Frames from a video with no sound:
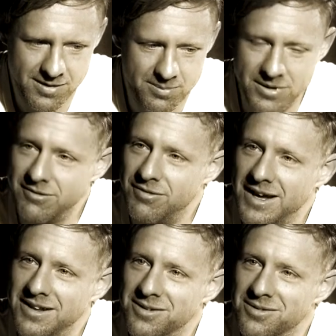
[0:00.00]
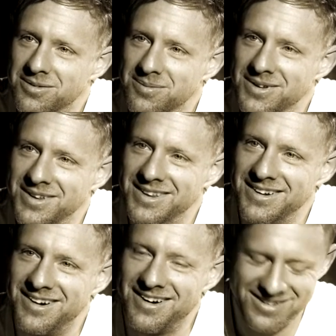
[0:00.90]
big fans of them.
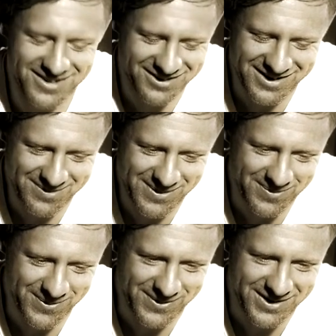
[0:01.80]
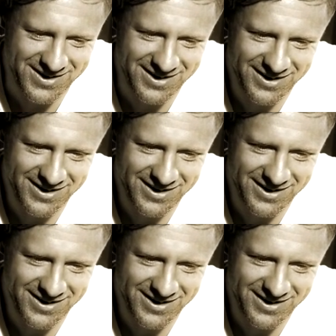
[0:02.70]
They're great people, and